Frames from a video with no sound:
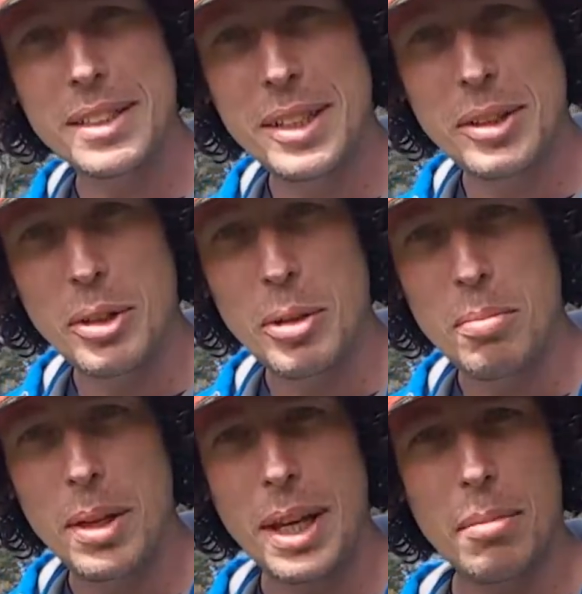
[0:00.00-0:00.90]
to do
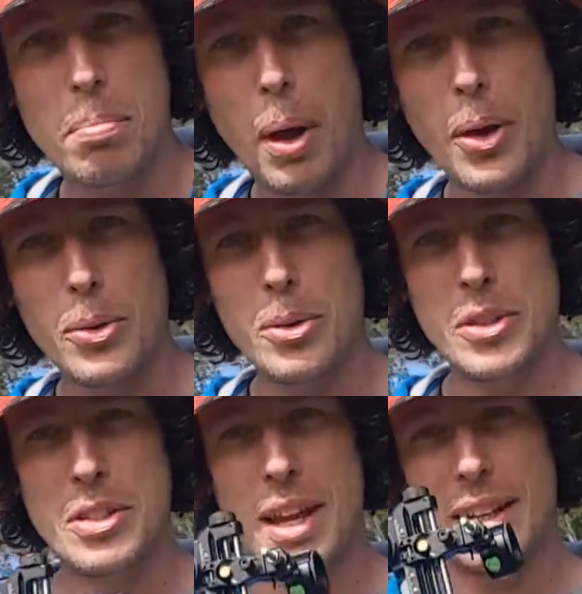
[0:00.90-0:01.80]
me bow
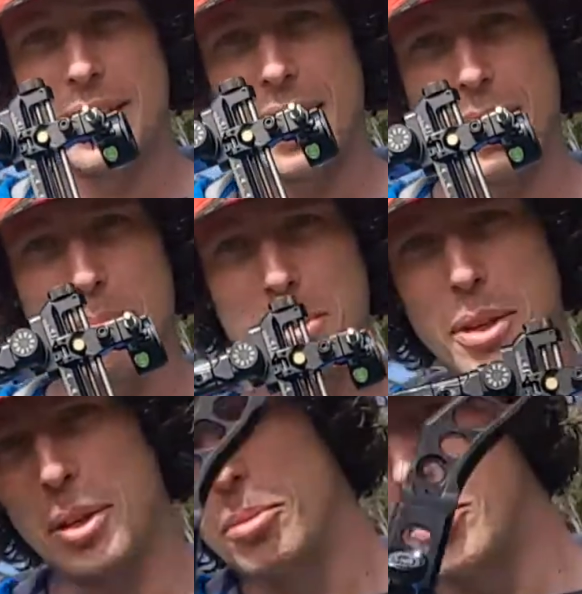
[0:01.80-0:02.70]
set up,
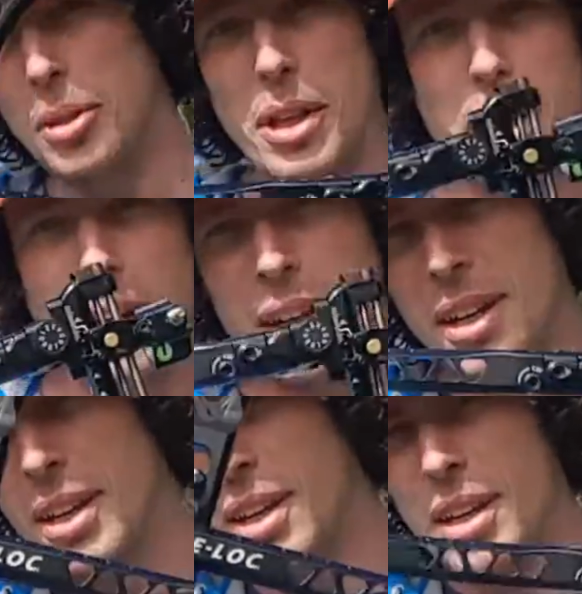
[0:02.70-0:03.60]
so we'll
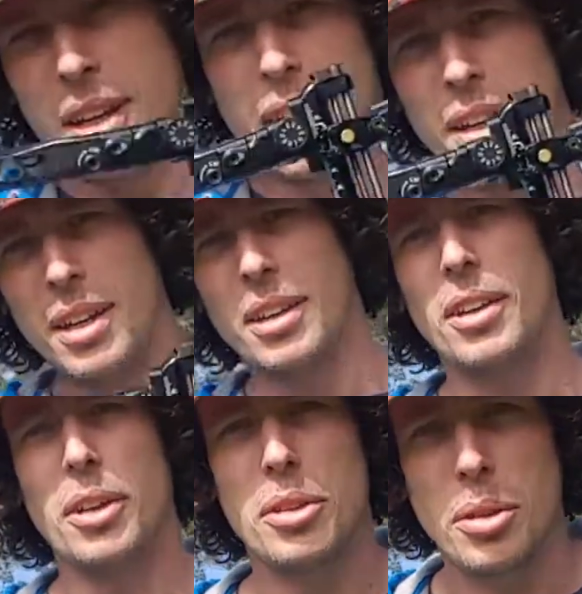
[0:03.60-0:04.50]

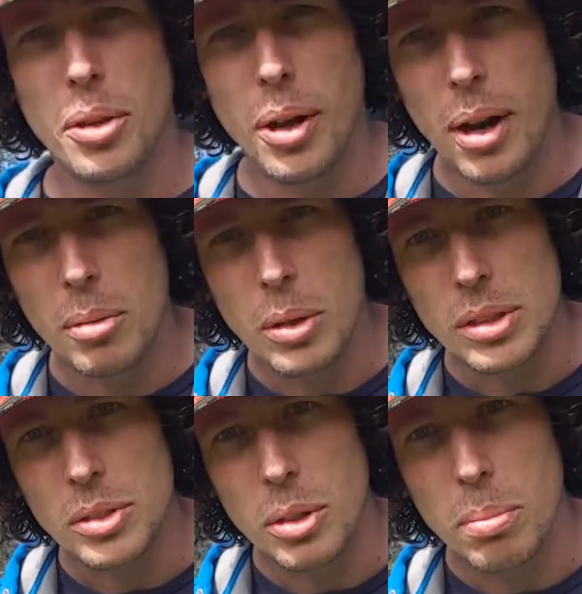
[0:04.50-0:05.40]
go through what
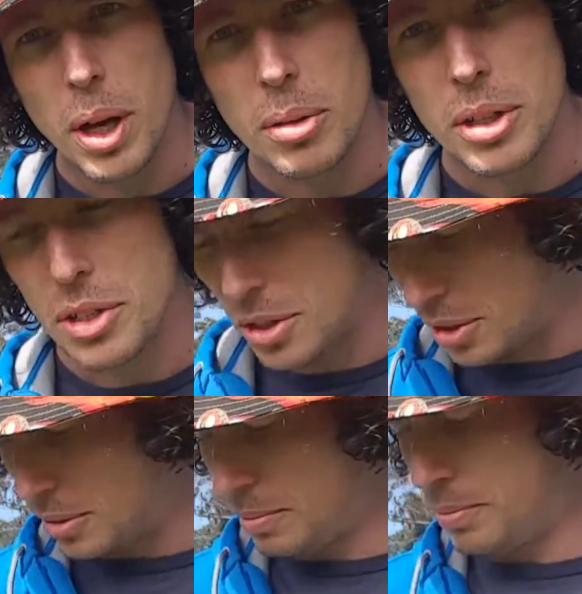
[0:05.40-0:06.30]
sort of bow I shoot.